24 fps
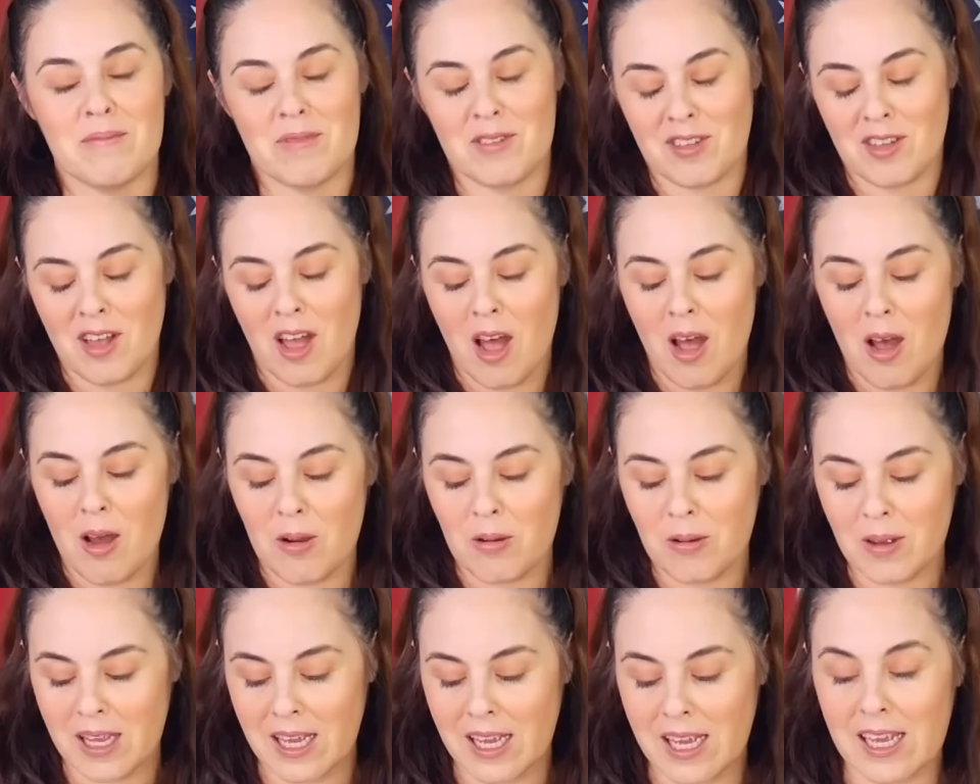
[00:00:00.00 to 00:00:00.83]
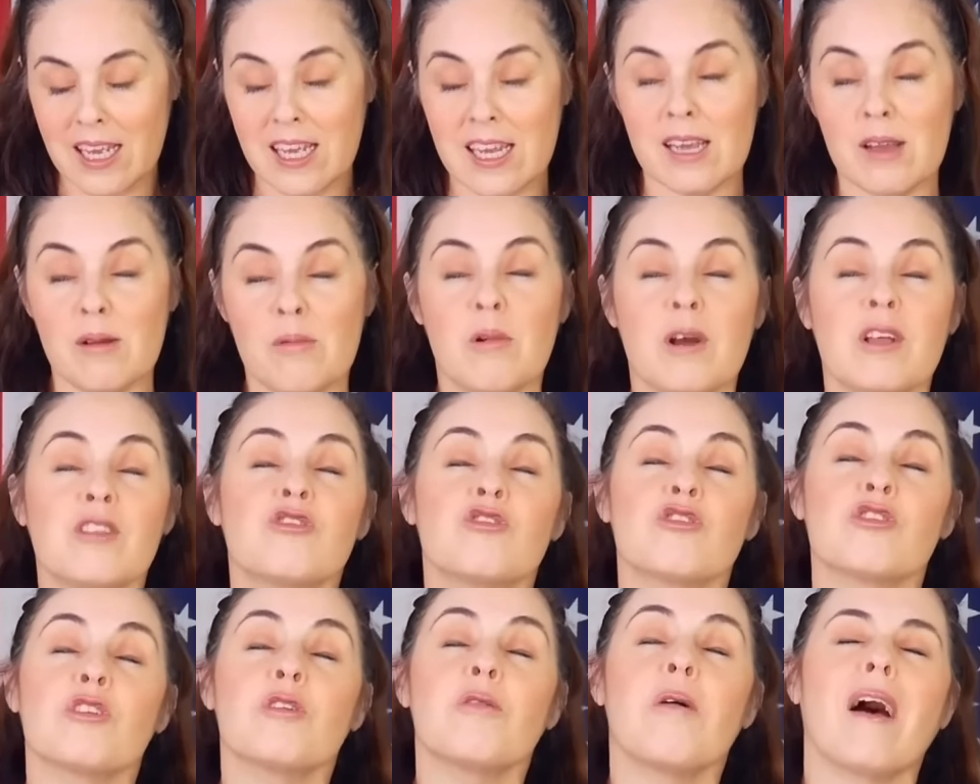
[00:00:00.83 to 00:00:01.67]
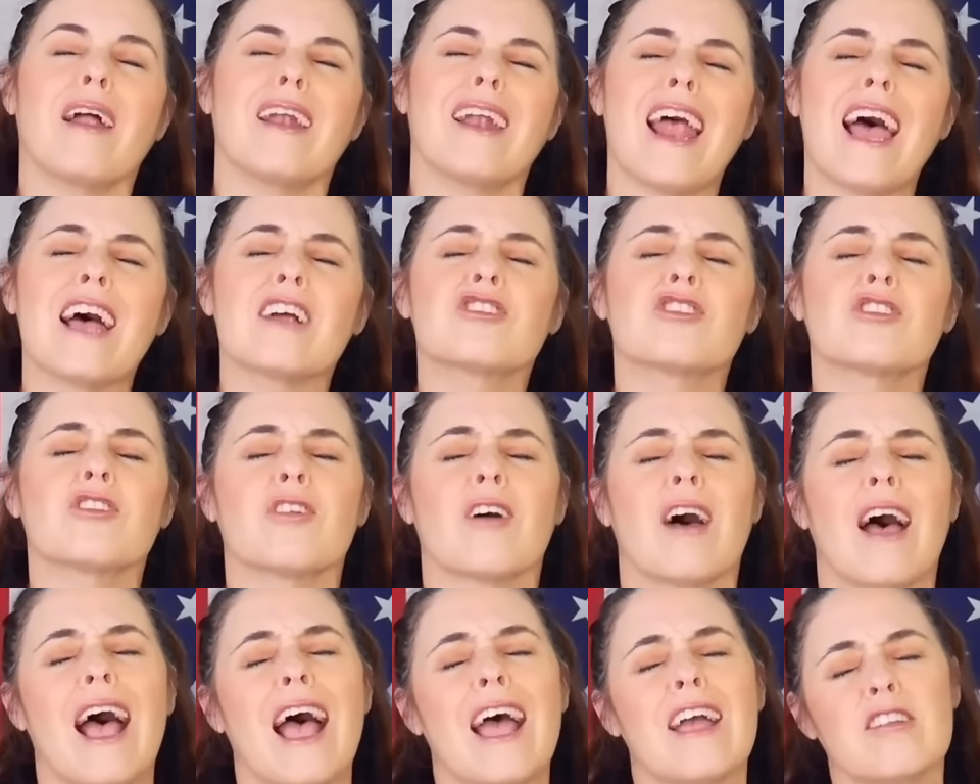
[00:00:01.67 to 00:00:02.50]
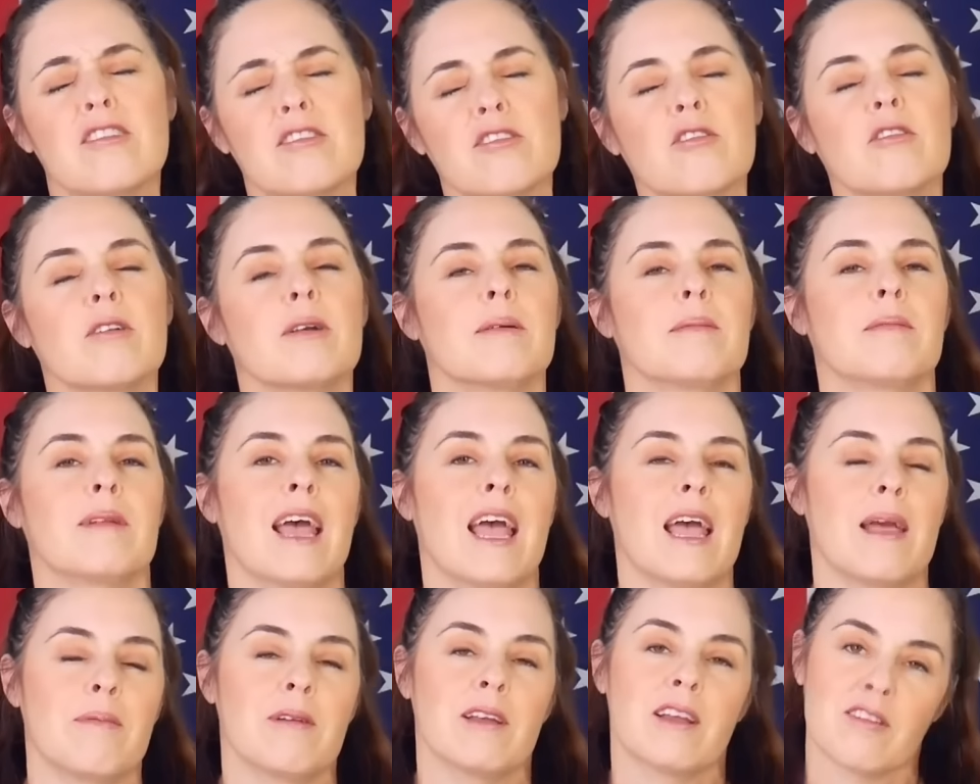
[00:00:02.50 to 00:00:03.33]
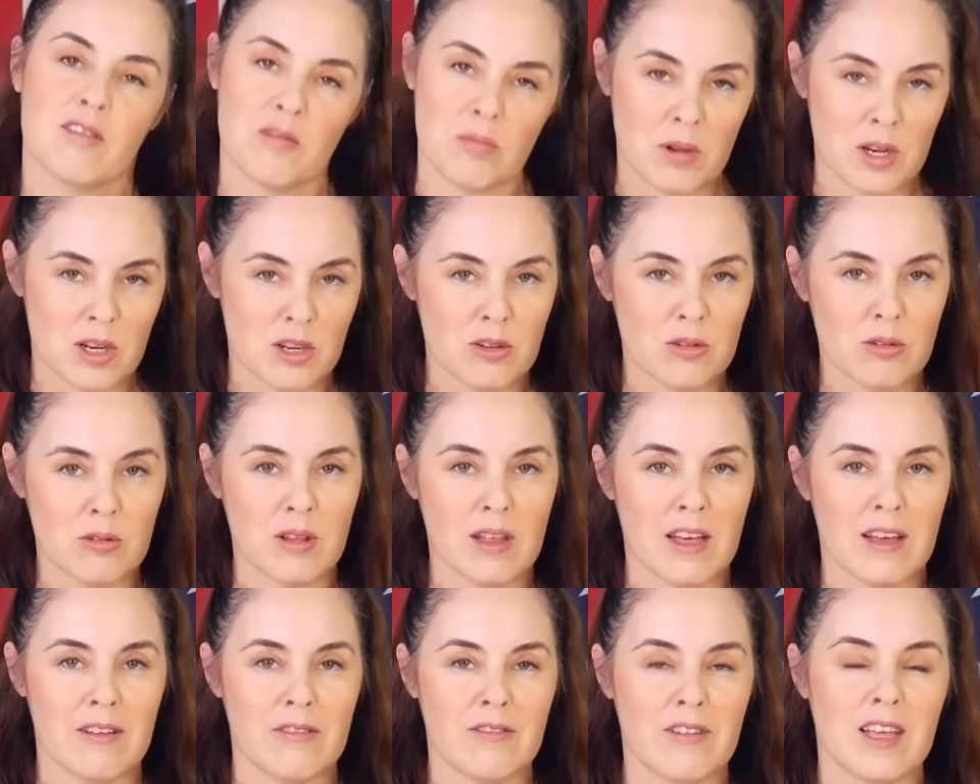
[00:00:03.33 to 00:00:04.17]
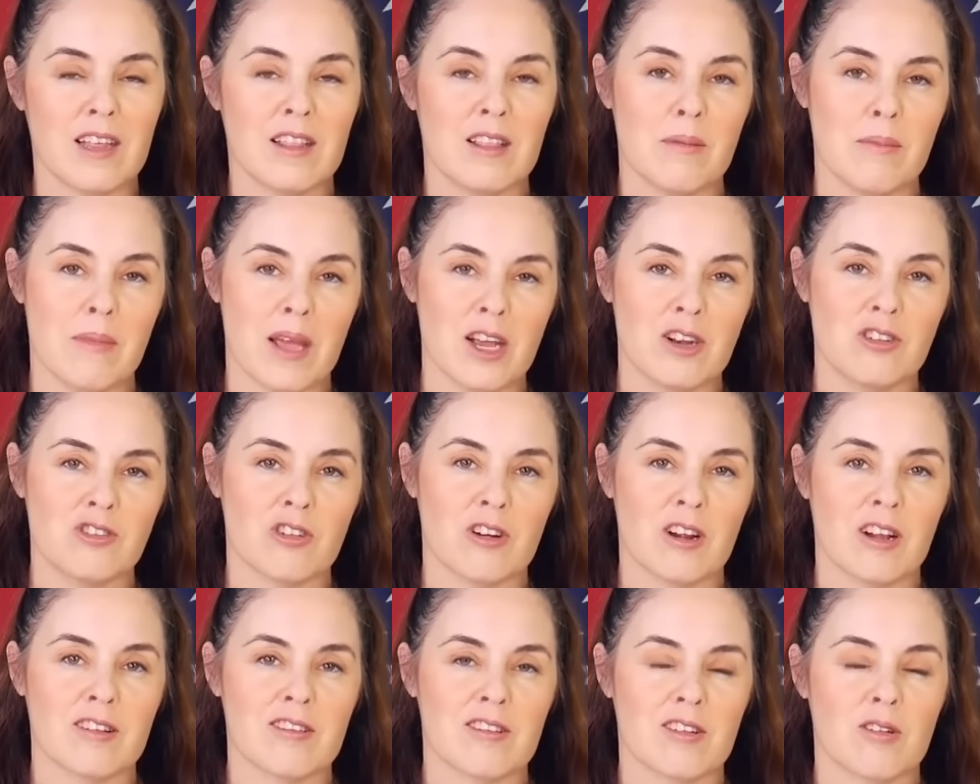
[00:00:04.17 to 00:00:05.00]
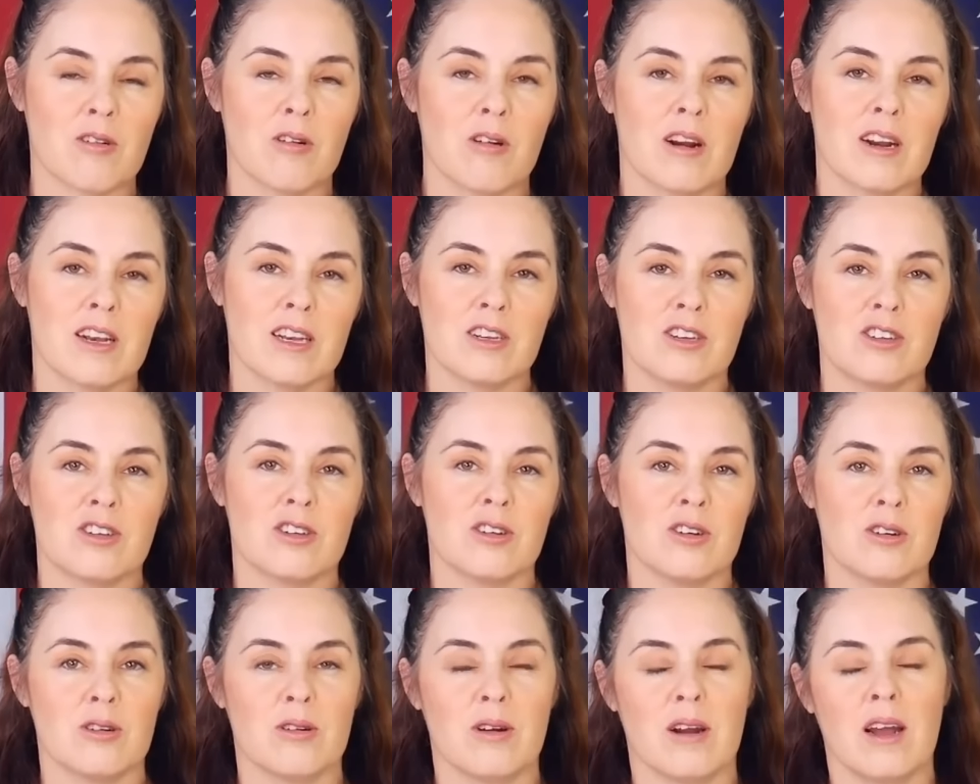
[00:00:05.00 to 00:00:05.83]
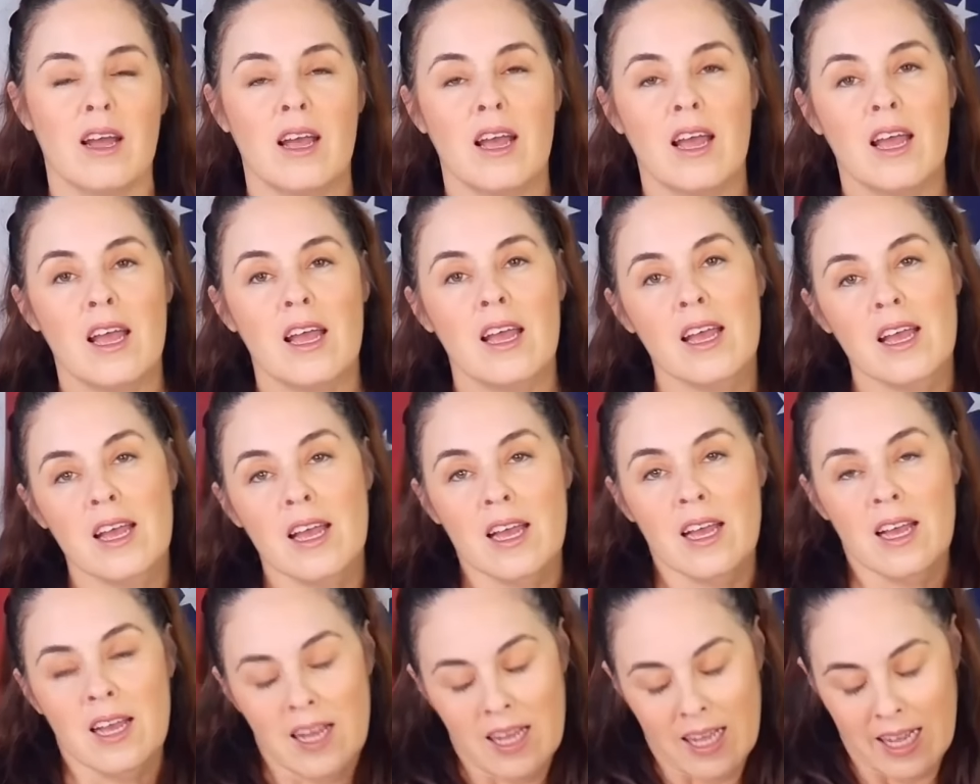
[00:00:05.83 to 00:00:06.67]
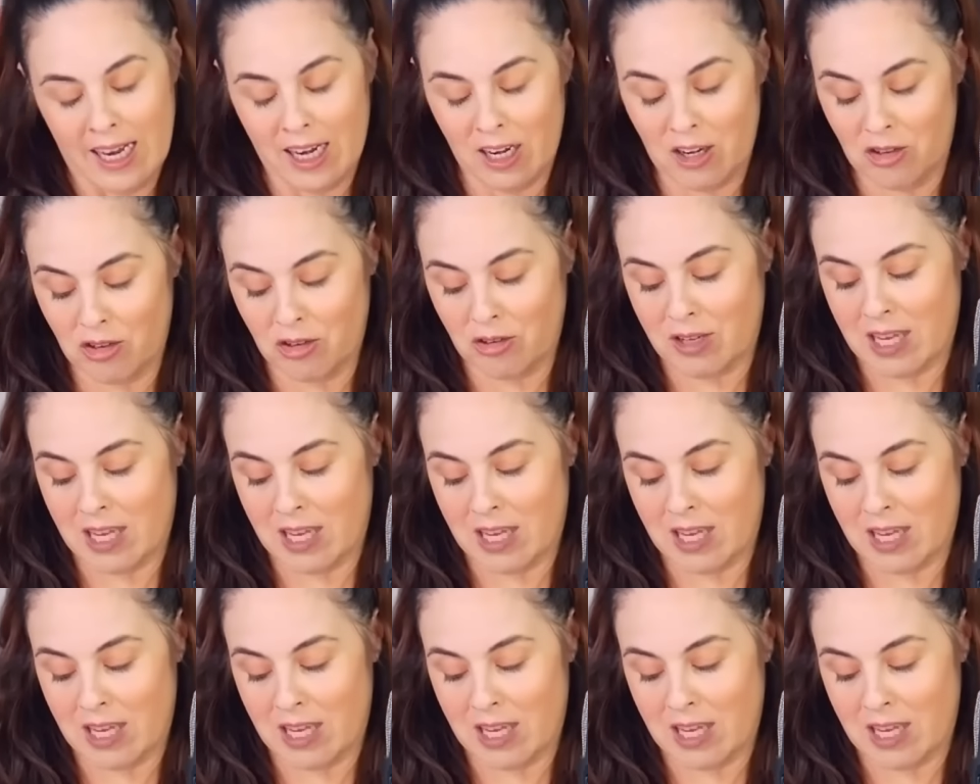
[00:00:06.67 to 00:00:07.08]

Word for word: So he withdrew on National Ice Cream Day because we do live in the Matrix, according to Andrew